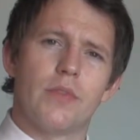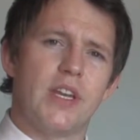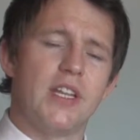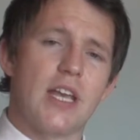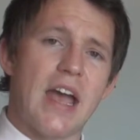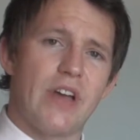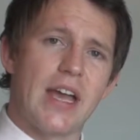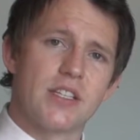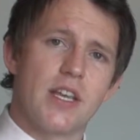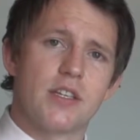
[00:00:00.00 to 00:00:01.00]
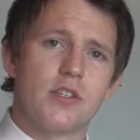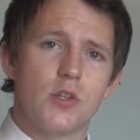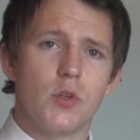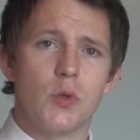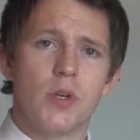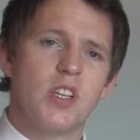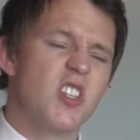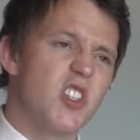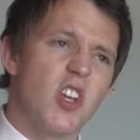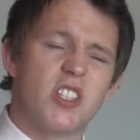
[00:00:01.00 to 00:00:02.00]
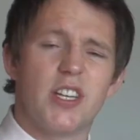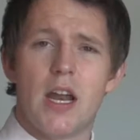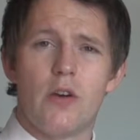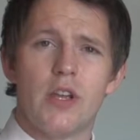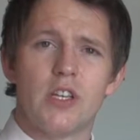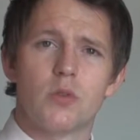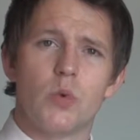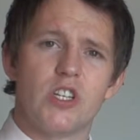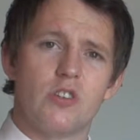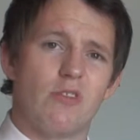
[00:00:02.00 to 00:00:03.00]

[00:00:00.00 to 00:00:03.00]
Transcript: they need to have access to certain areas which is